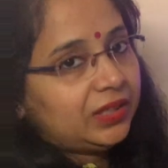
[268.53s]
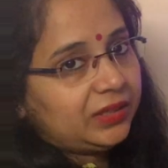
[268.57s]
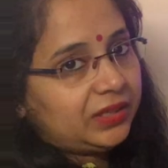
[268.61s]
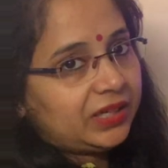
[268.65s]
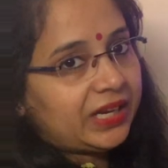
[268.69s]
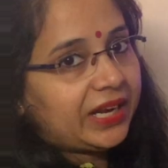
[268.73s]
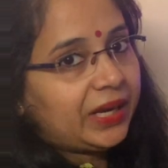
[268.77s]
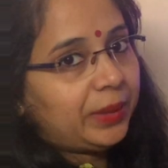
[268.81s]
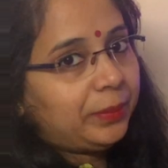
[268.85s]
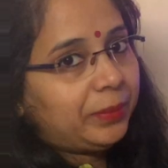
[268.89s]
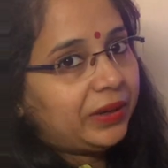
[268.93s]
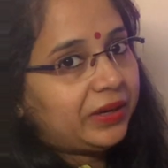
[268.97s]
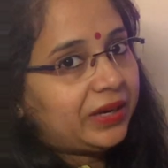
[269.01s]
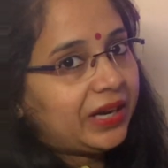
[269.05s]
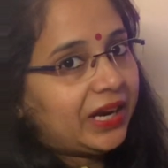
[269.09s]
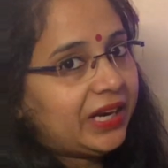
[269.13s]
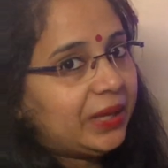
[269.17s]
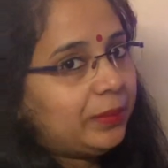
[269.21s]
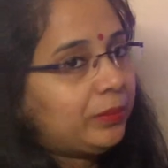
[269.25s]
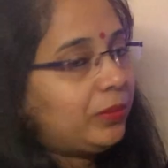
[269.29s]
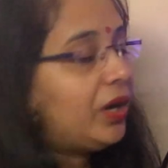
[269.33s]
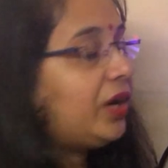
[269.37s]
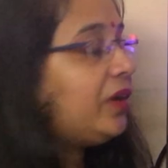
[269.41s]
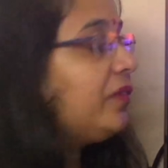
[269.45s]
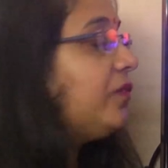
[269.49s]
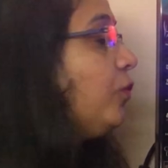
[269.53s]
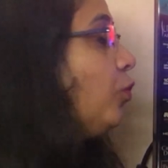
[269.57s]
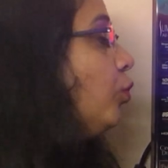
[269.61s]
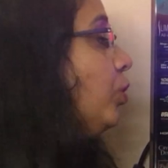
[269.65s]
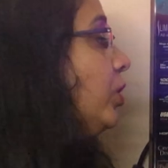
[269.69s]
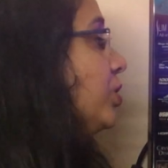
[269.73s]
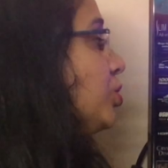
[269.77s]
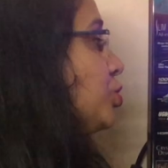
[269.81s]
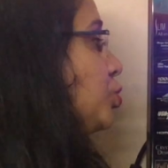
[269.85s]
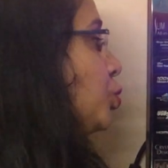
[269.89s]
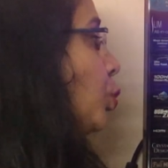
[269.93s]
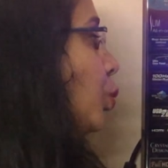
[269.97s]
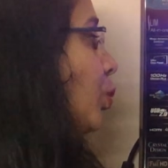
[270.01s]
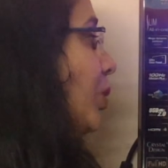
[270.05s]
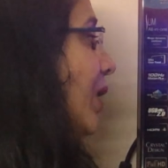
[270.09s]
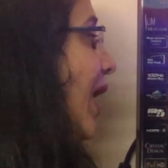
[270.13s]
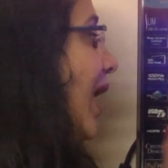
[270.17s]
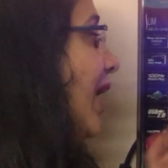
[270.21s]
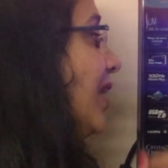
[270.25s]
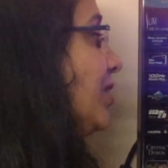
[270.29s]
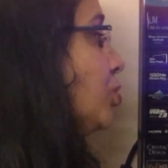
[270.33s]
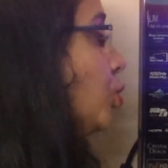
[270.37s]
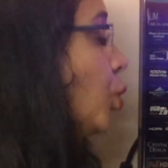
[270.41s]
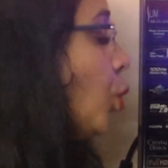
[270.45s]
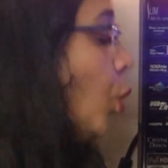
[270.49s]
the ready-made food is known
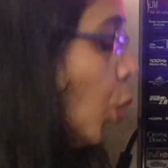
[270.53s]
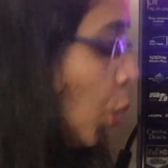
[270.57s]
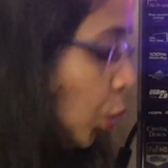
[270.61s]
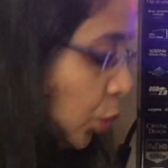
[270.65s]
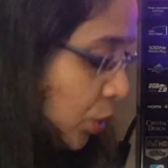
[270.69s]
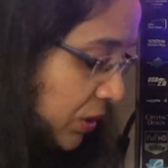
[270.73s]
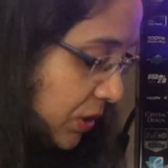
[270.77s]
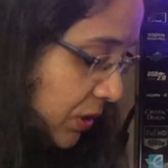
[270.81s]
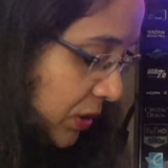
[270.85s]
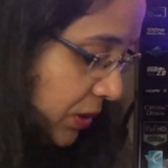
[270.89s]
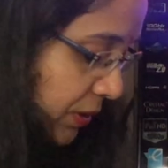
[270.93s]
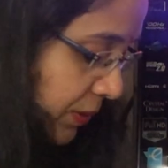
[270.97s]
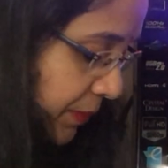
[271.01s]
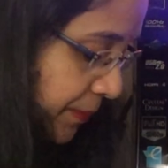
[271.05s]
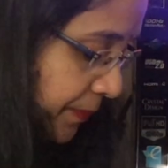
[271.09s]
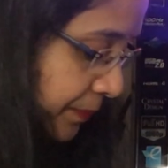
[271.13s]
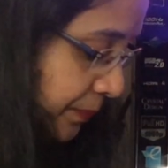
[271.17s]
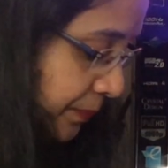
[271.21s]
as host.